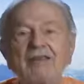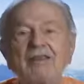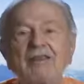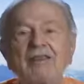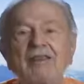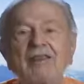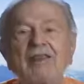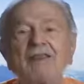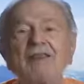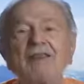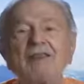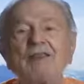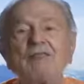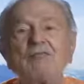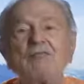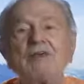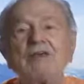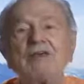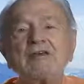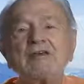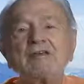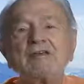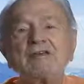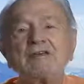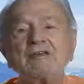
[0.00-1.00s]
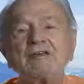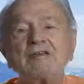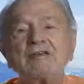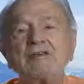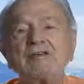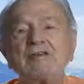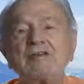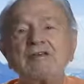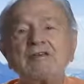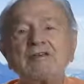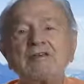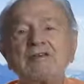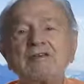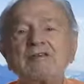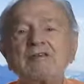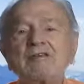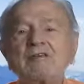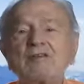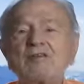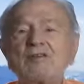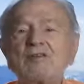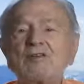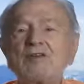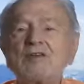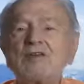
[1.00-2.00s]
thing that makes
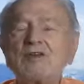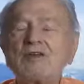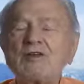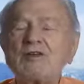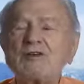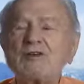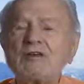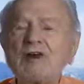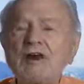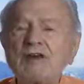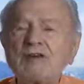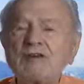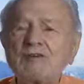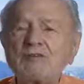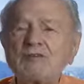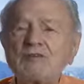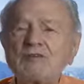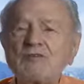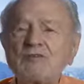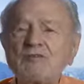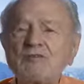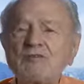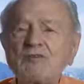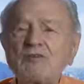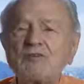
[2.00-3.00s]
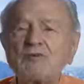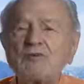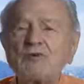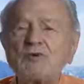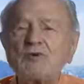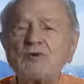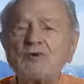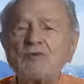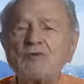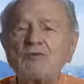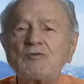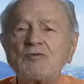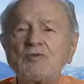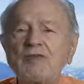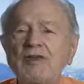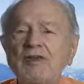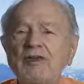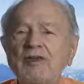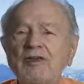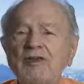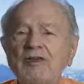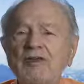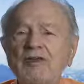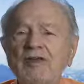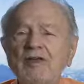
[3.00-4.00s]
the attractions of this world
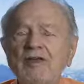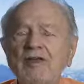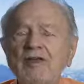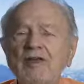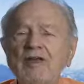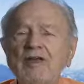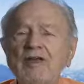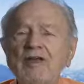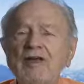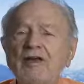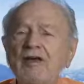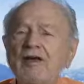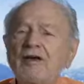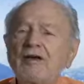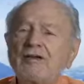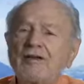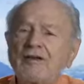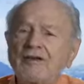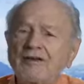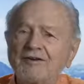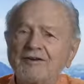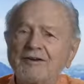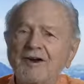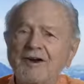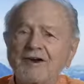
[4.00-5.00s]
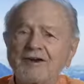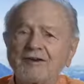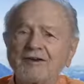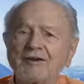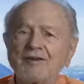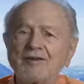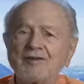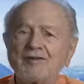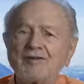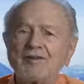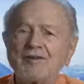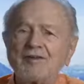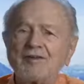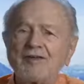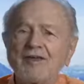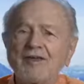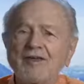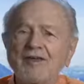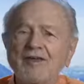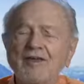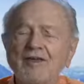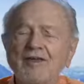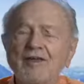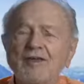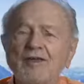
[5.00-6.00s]
very unattractive.
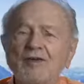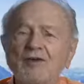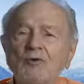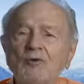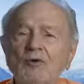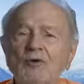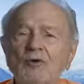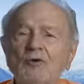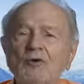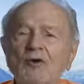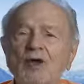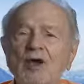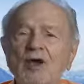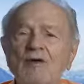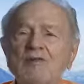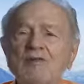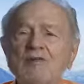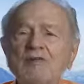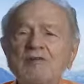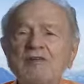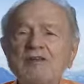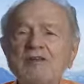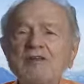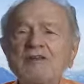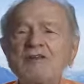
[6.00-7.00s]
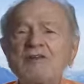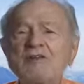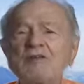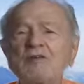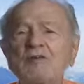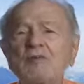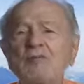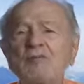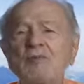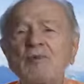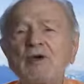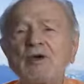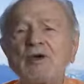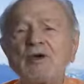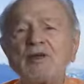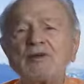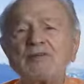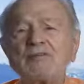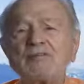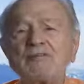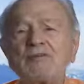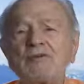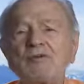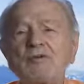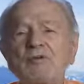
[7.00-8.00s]
When you have a sense of
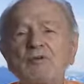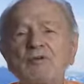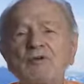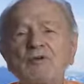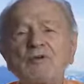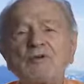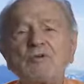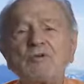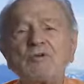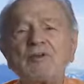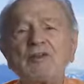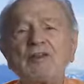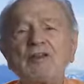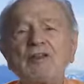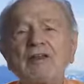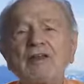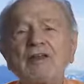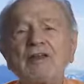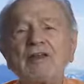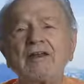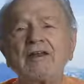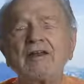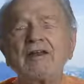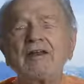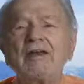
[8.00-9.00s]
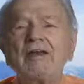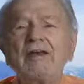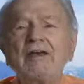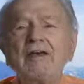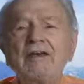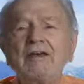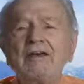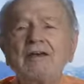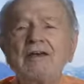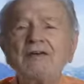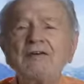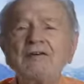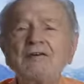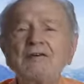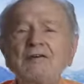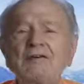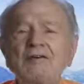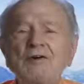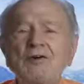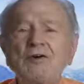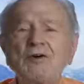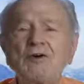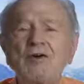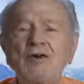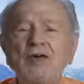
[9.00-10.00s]
comparison and when you can feel that inner
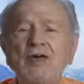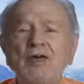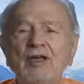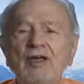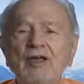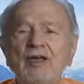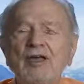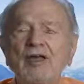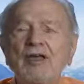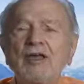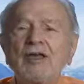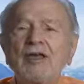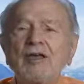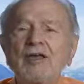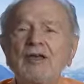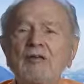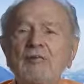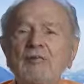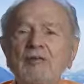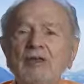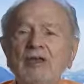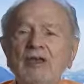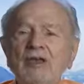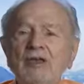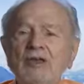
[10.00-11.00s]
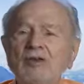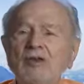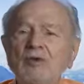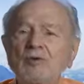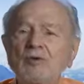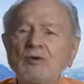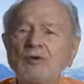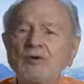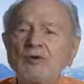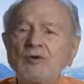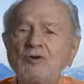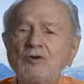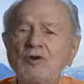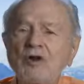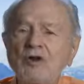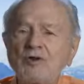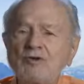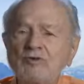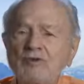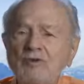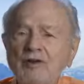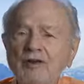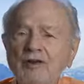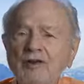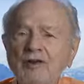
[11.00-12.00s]
joy. In the beginning, when you're
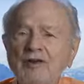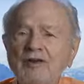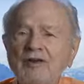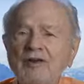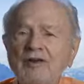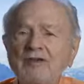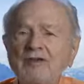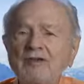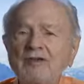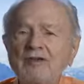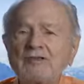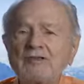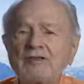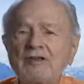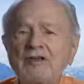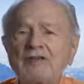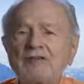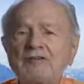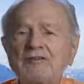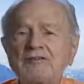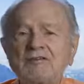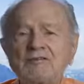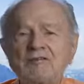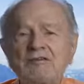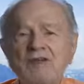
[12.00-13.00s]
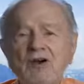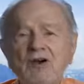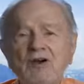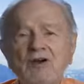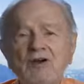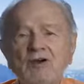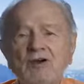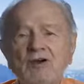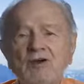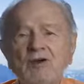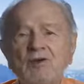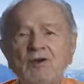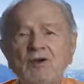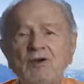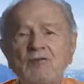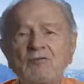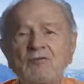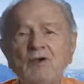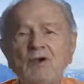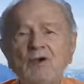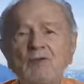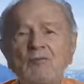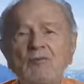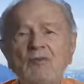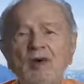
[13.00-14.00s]
not feeling any results, it's harder. You have
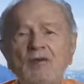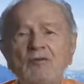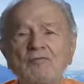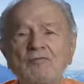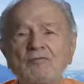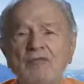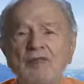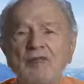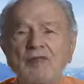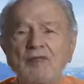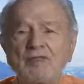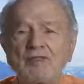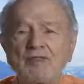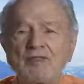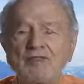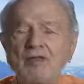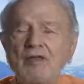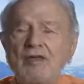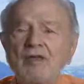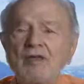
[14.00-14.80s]
to go by faith.